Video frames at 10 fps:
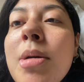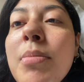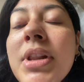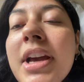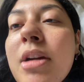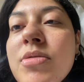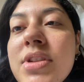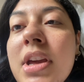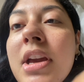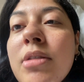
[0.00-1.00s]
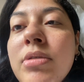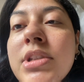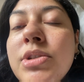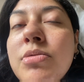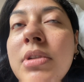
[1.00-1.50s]
But like I was saying, I really
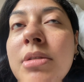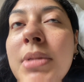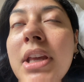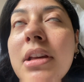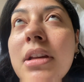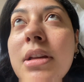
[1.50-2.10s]
do need to make